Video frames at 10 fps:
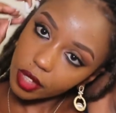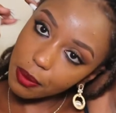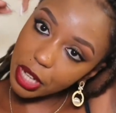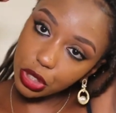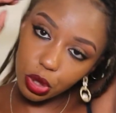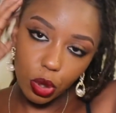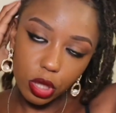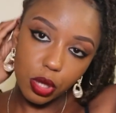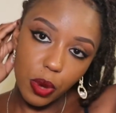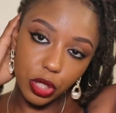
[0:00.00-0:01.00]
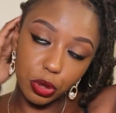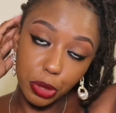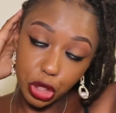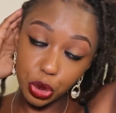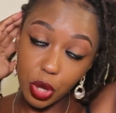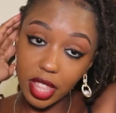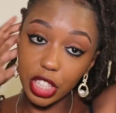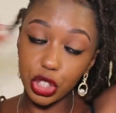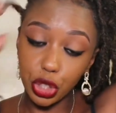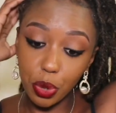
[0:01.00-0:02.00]
But you also want to be sure
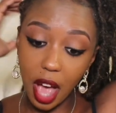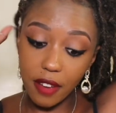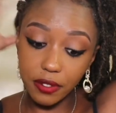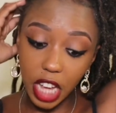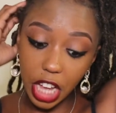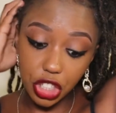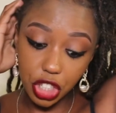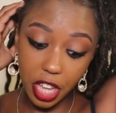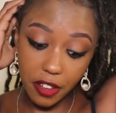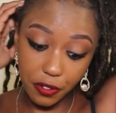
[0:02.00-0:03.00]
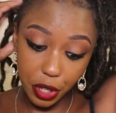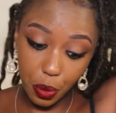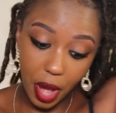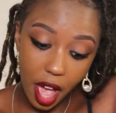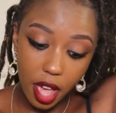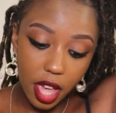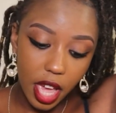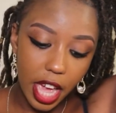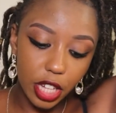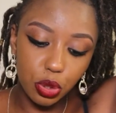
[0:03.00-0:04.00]
that you have touched everywhere,
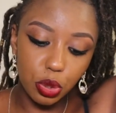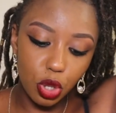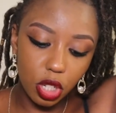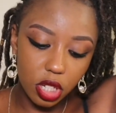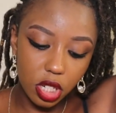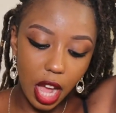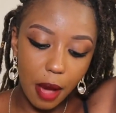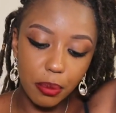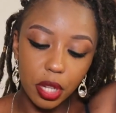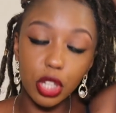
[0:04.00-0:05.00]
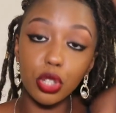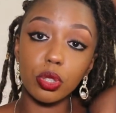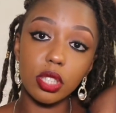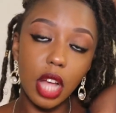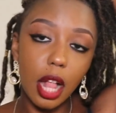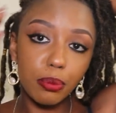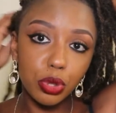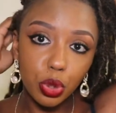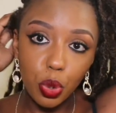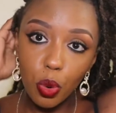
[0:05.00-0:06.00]
and to not rub your scalp
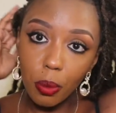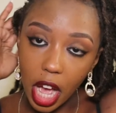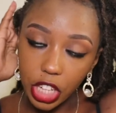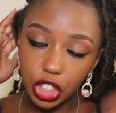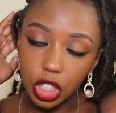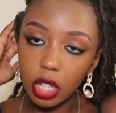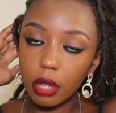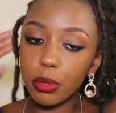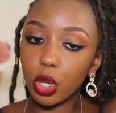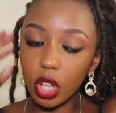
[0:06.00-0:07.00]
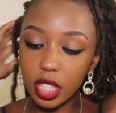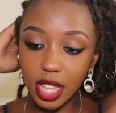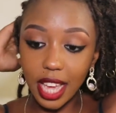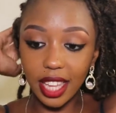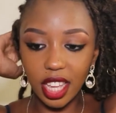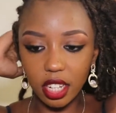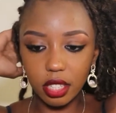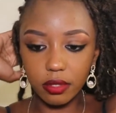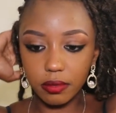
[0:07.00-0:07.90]
too much, because again,